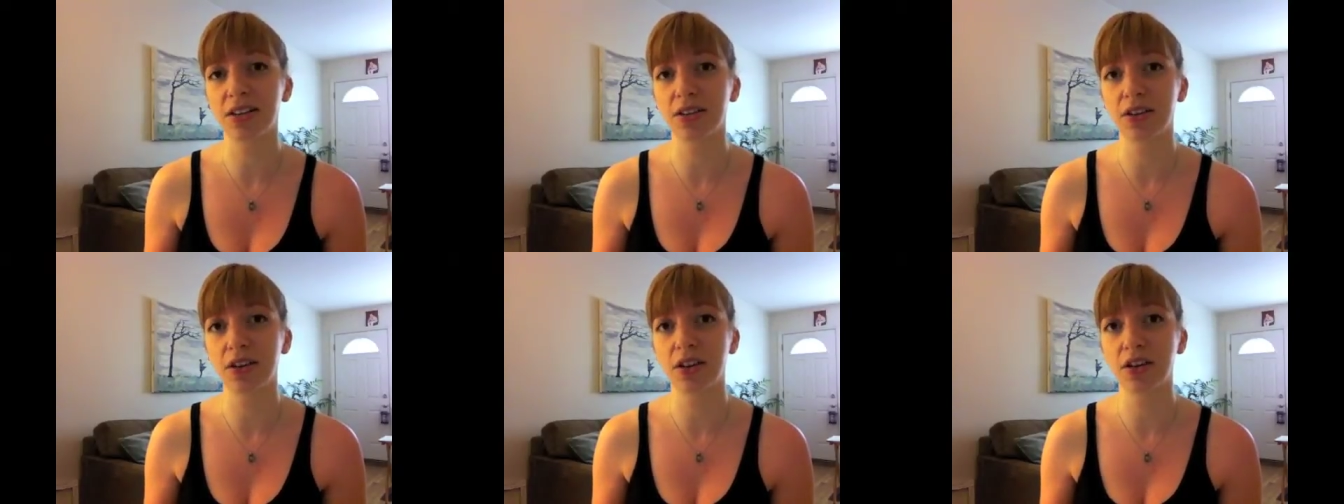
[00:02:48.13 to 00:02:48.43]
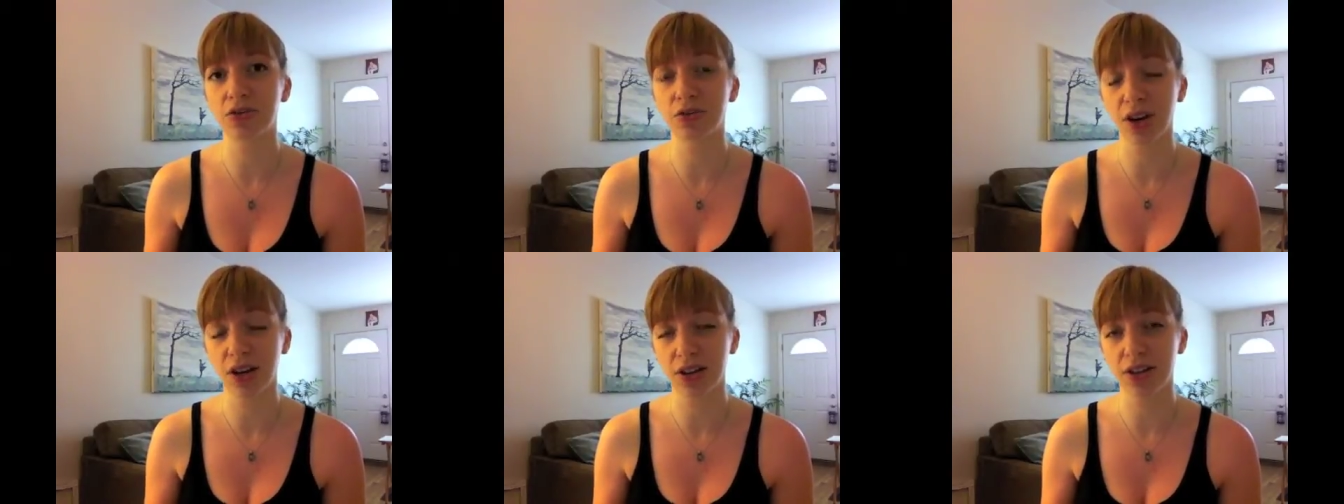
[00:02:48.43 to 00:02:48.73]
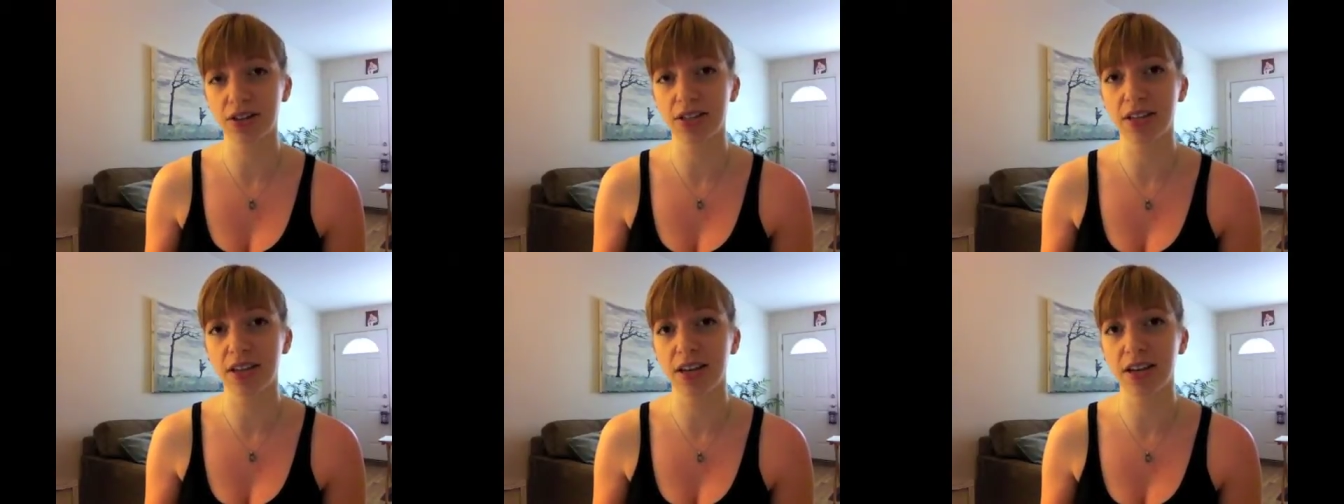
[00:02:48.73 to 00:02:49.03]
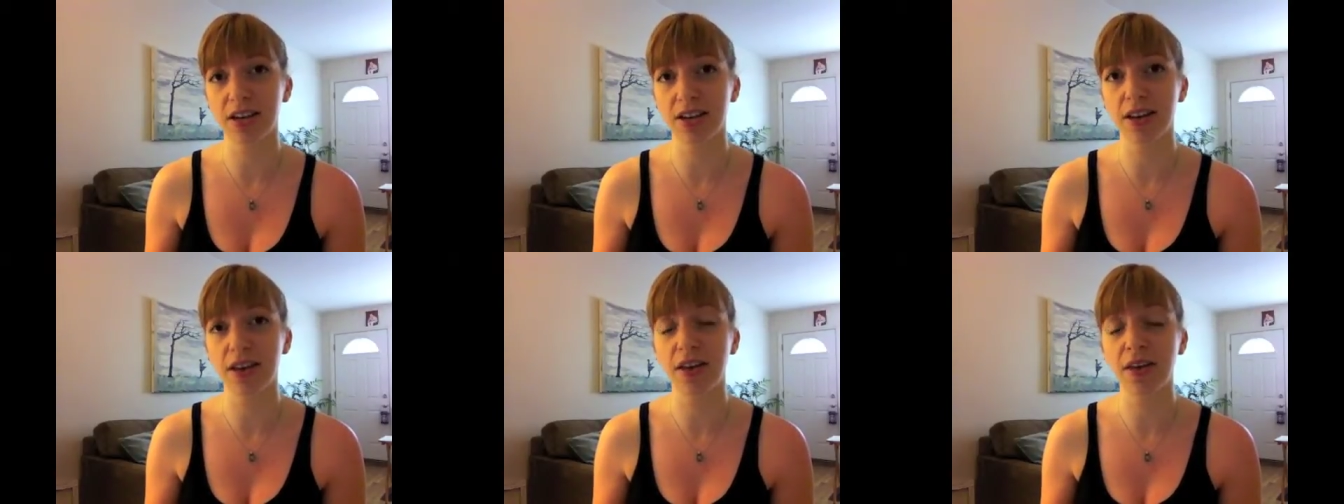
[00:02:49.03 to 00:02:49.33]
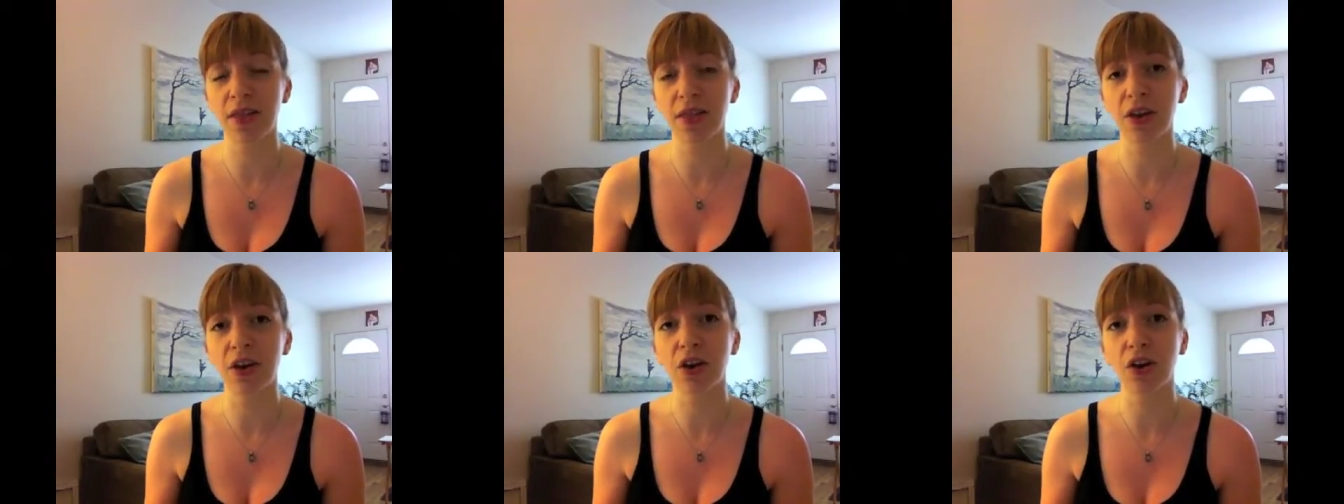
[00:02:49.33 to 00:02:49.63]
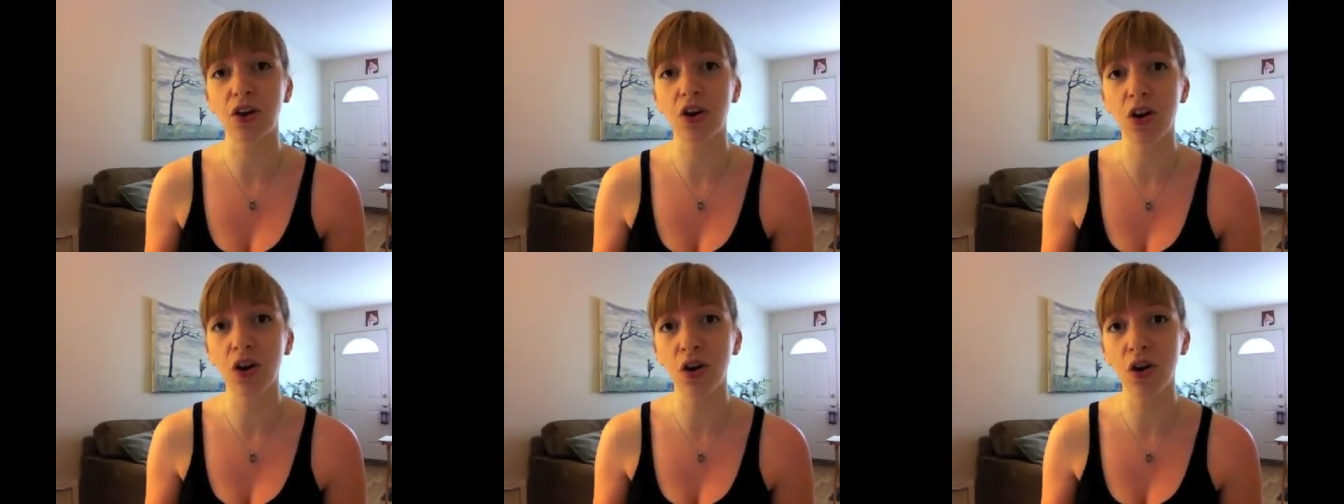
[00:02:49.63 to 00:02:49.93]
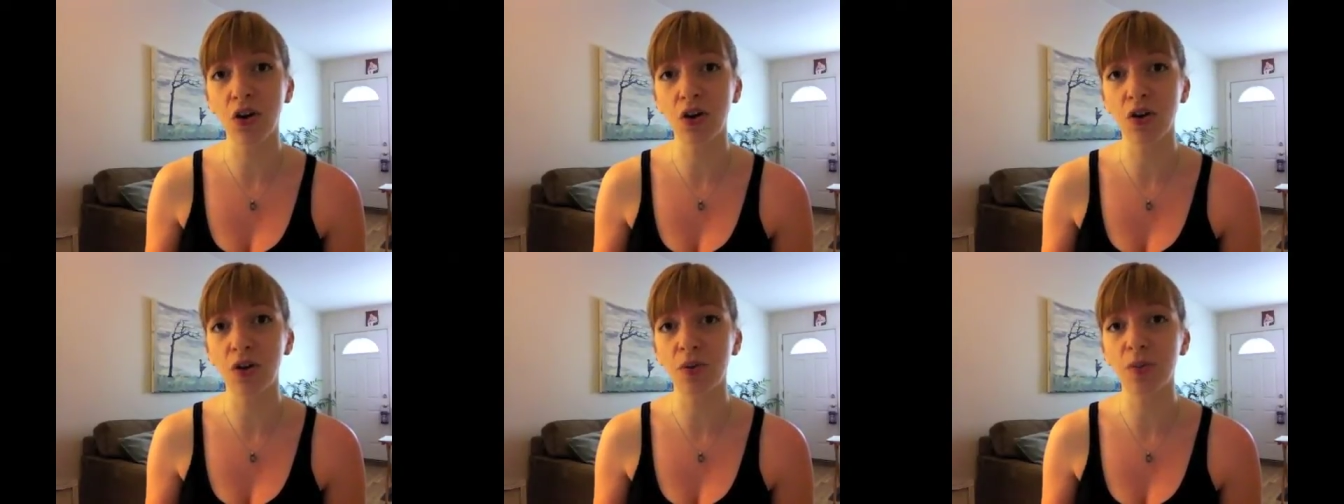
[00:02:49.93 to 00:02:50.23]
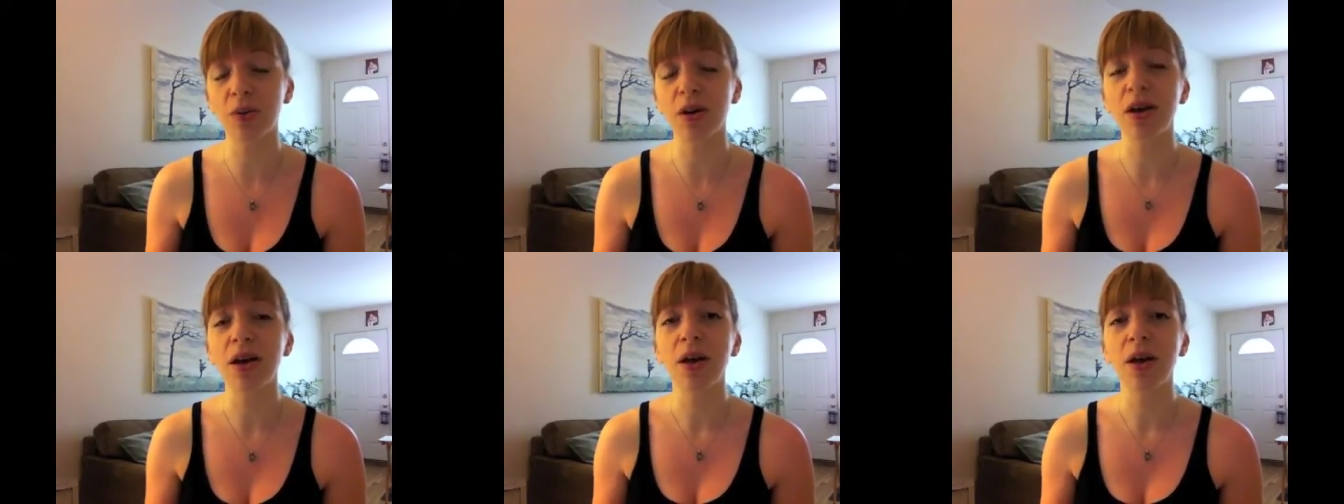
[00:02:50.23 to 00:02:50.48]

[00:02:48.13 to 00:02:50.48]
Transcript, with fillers: uh, triclosan in their home